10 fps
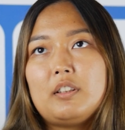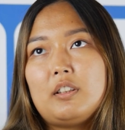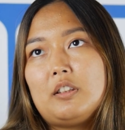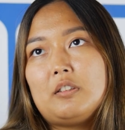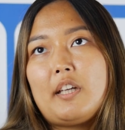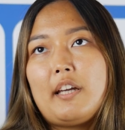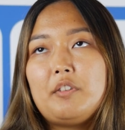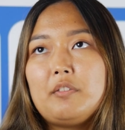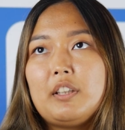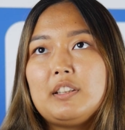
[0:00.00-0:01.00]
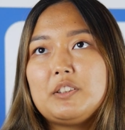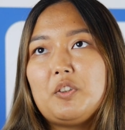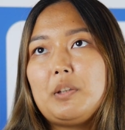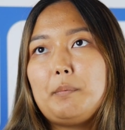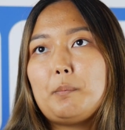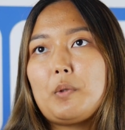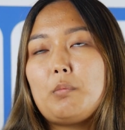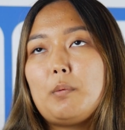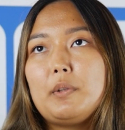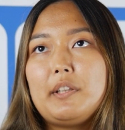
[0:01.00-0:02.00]
Everyone is going to be
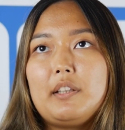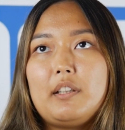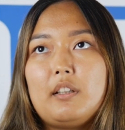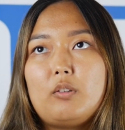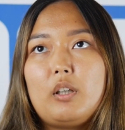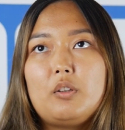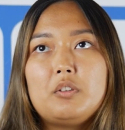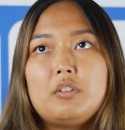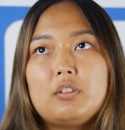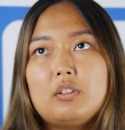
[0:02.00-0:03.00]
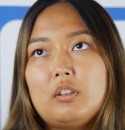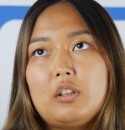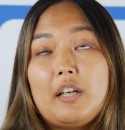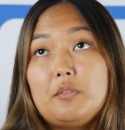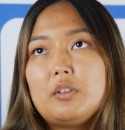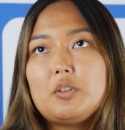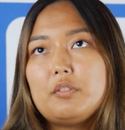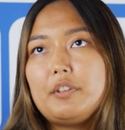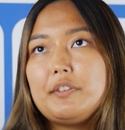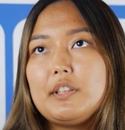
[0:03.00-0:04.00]
probably around 100
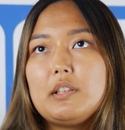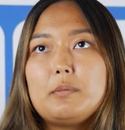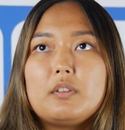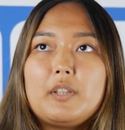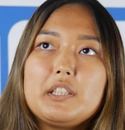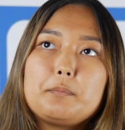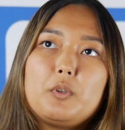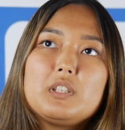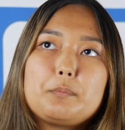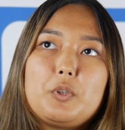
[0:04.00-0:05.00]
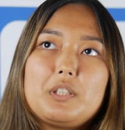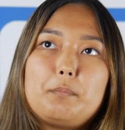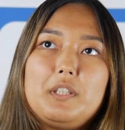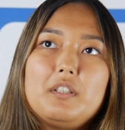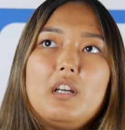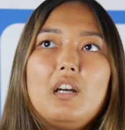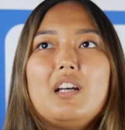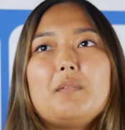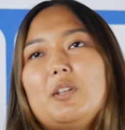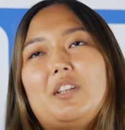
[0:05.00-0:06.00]
or 50 rating points more than me,
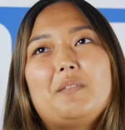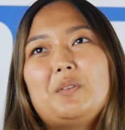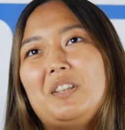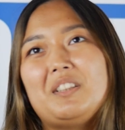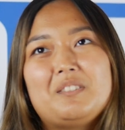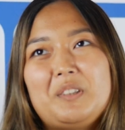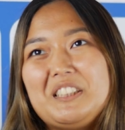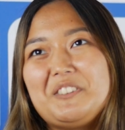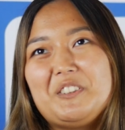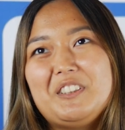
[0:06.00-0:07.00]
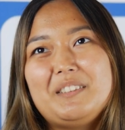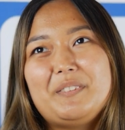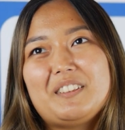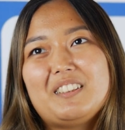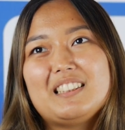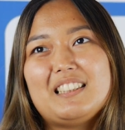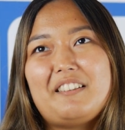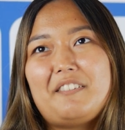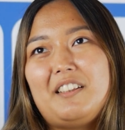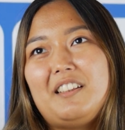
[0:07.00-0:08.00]
but I'm really ready for it because
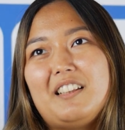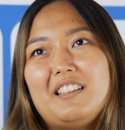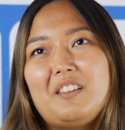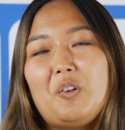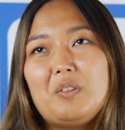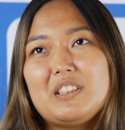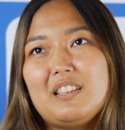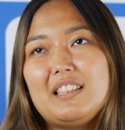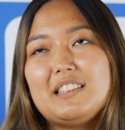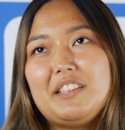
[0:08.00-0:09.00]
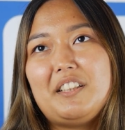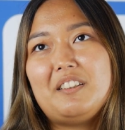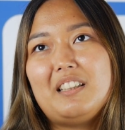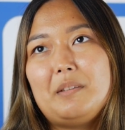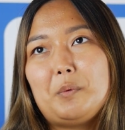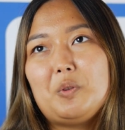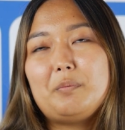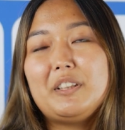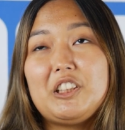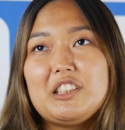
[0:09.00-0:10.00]
I think that over the last year I
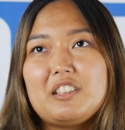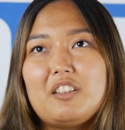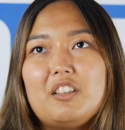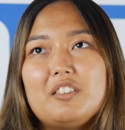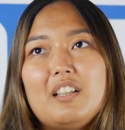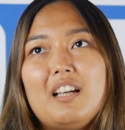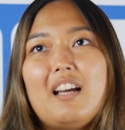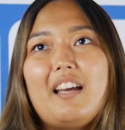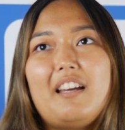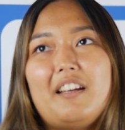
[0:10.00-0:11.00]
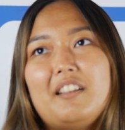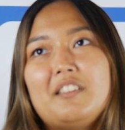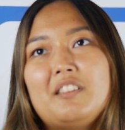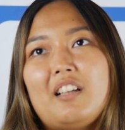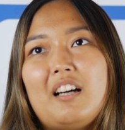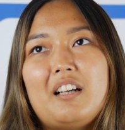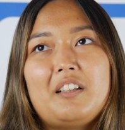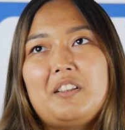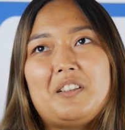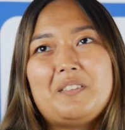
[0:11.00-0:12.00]
improved my chess a lot and
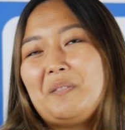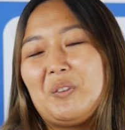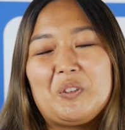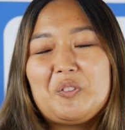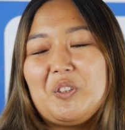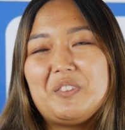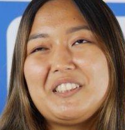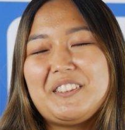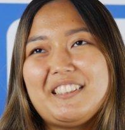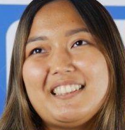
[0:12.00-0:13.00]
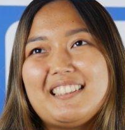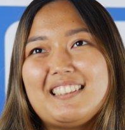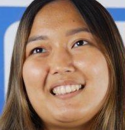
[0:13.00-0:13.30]
I am looking forward to it.